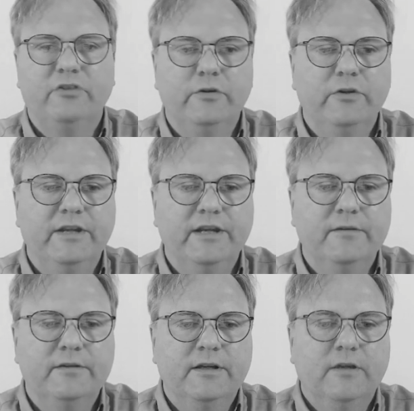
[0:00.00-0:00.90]
show you
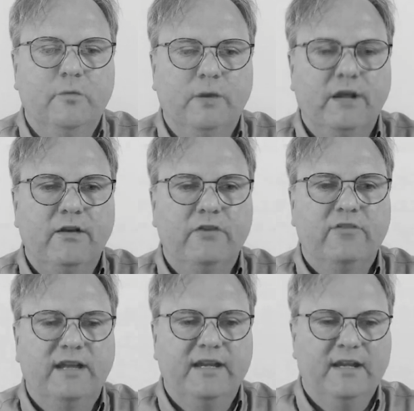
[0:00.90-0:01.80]
here what it
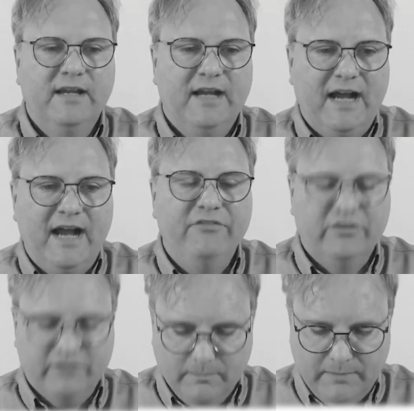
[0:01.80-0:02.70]
looks like. I've
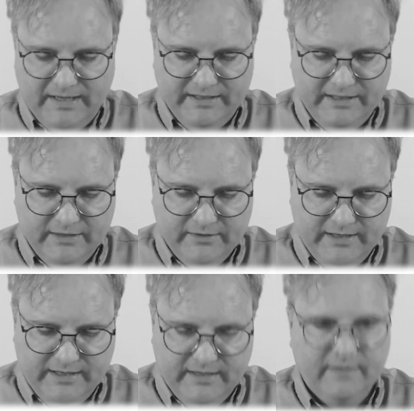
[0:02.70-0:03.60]
just compiled here
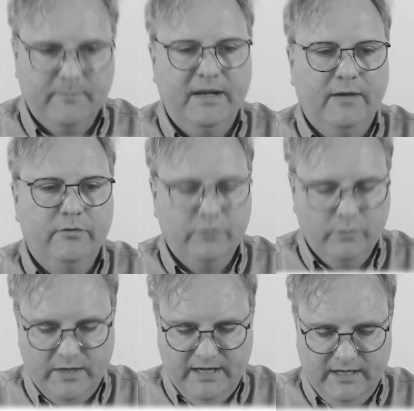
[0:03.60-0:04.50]
and let me now
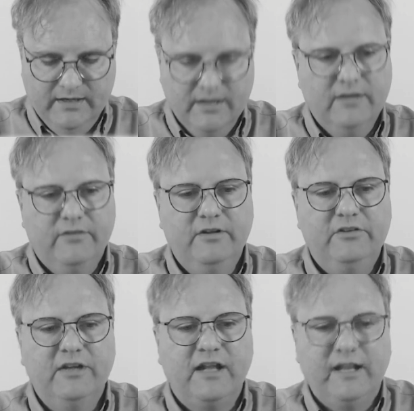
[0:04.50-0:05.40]
do a
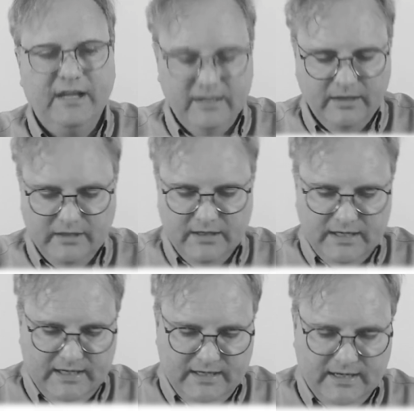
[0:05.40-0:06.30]
Ninja clean.
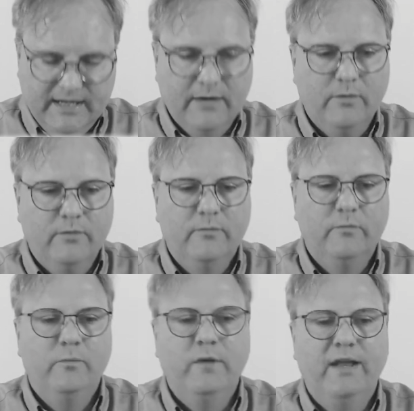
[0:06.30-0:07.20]
And now
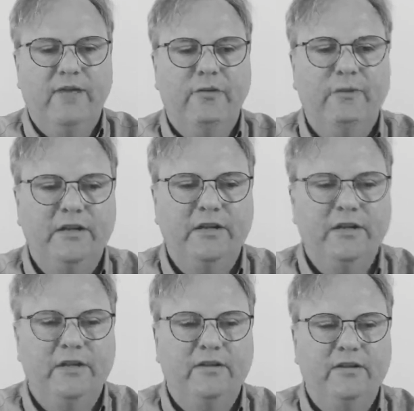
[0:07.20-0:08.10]
when I do
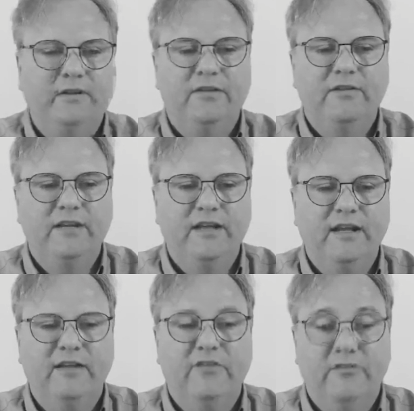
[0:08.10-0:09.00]
Ninja, you can see
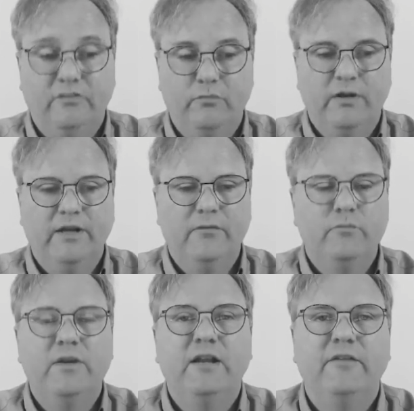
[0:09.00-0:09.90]
that it's
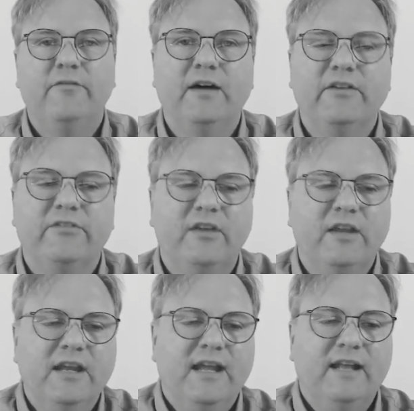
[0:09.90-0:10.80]
running really fast.
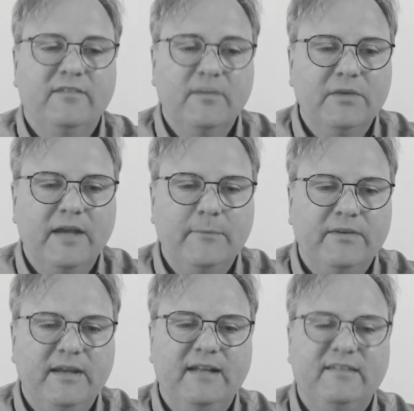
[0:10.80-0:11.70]
And
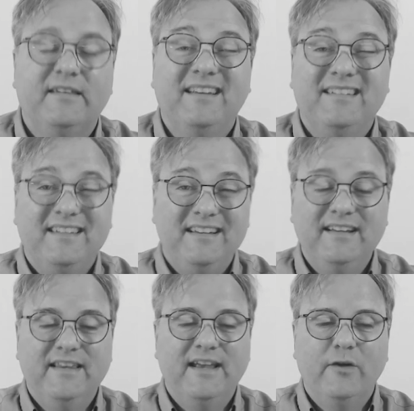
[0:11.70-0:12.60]
sometimes it's
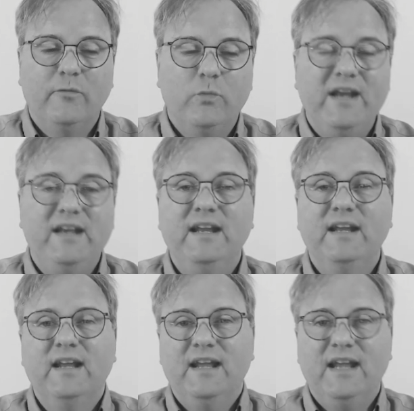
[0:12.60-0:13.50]
sitting there
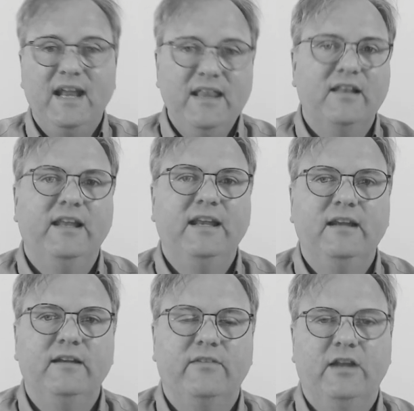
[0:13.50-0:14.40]
waiting in the
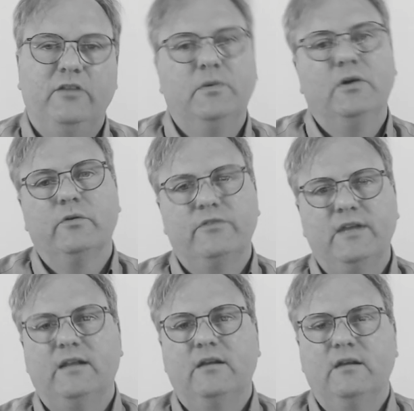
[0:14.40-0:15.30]
linking stage because
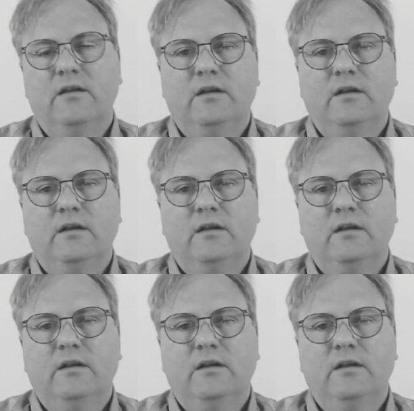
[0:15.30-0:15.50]
that,